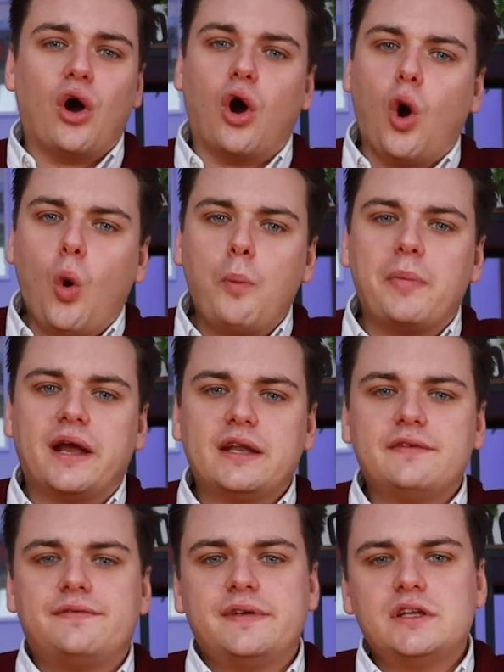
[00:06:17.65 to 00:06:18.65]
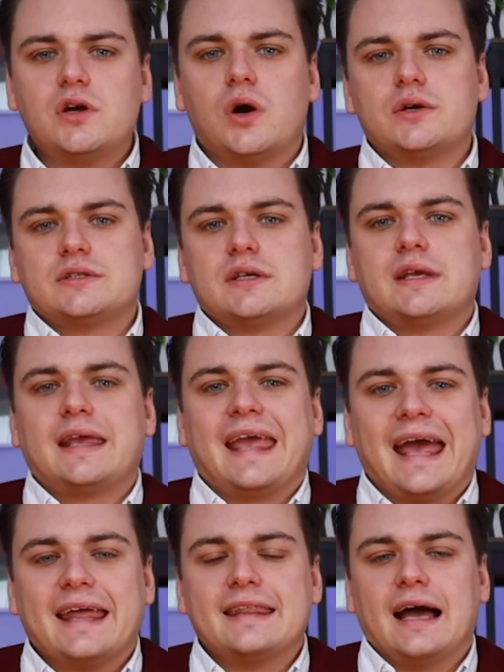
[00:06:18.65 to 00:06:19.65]
how many videos
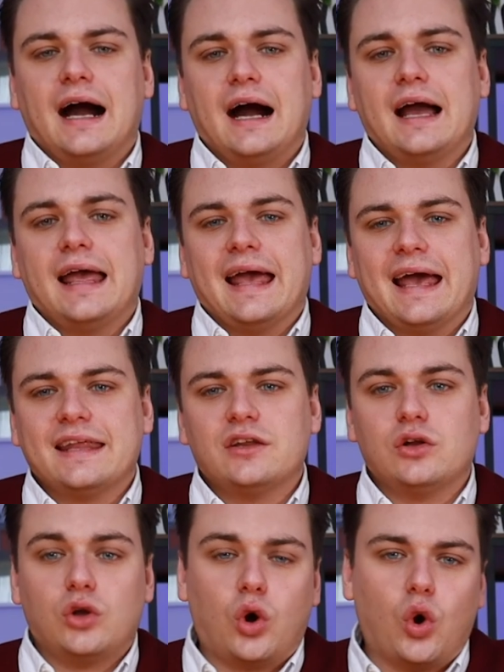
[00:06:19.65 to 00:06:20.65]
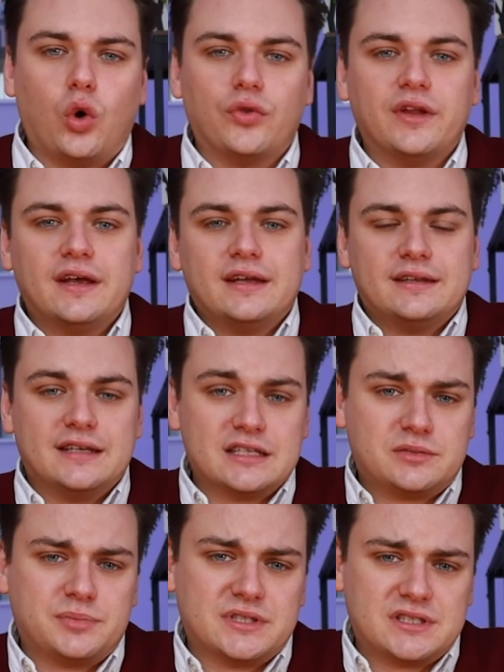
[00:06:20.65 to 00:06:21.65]
can I handle on
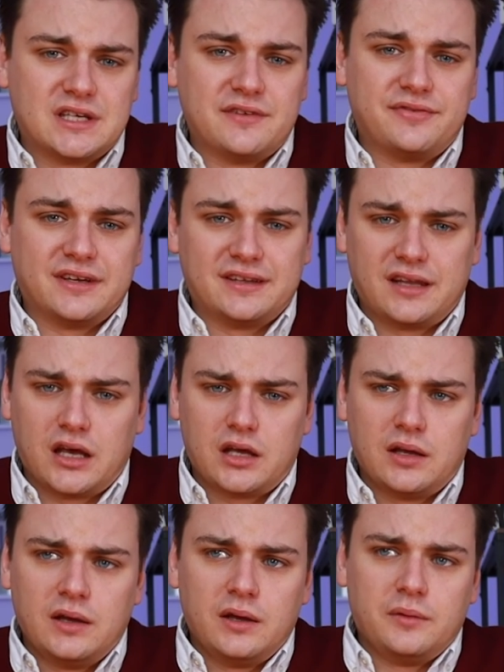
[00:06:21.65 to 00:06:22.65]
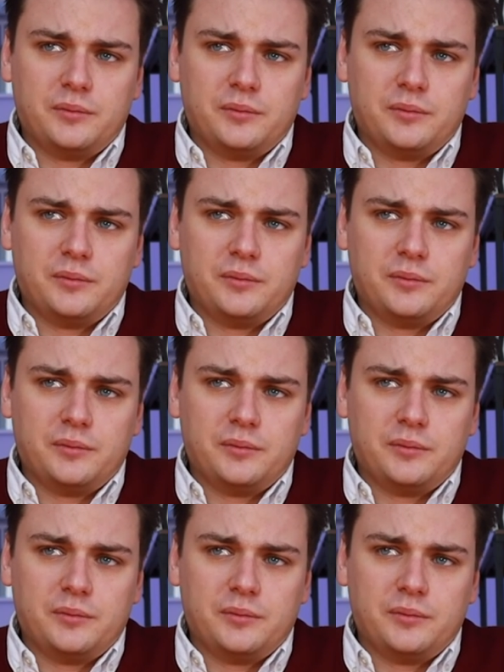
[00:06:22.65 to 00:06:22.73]
this specific day.